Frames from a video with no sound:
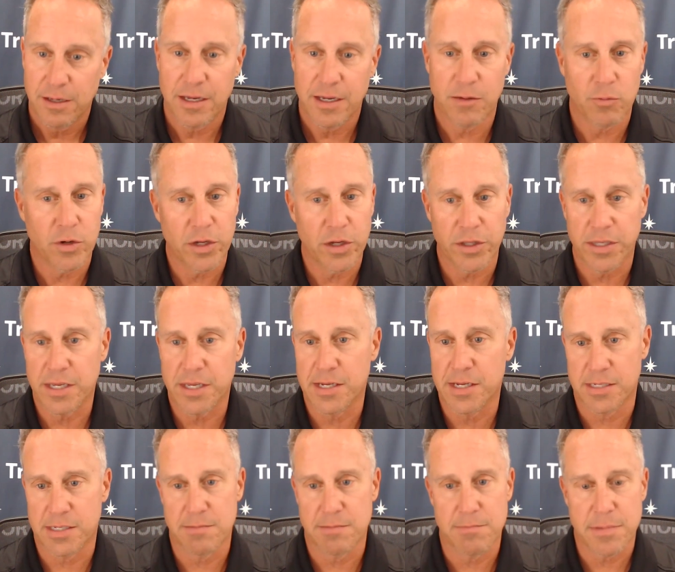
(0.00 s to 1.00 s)
It really yeah.
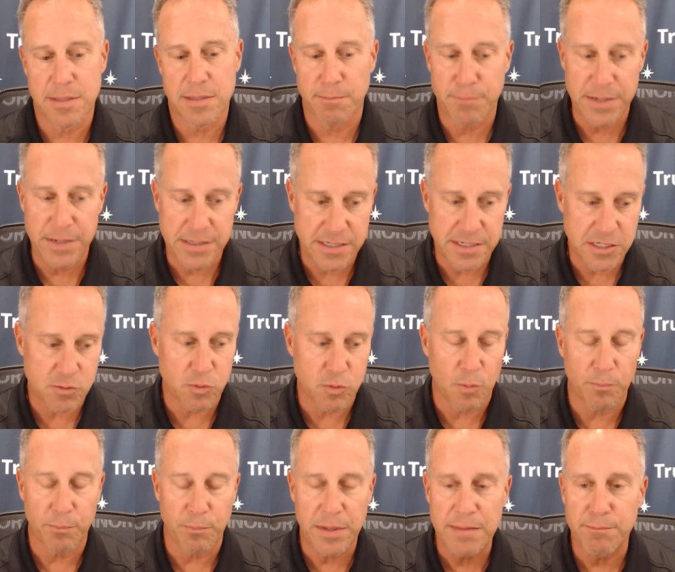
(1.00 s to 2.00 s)
is. The business
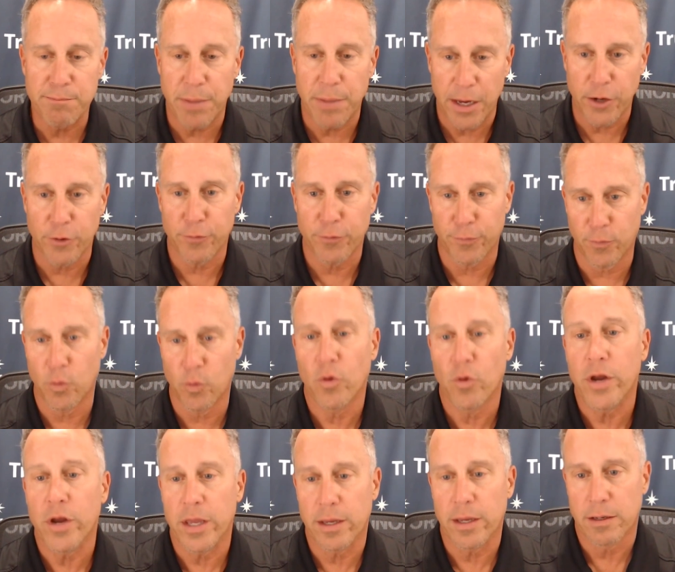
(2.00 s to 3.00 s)
will be better
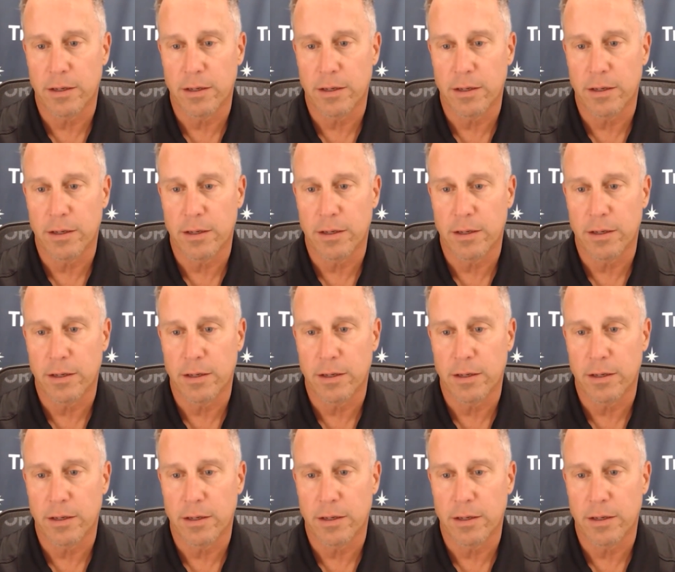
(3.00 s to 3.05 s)
for it.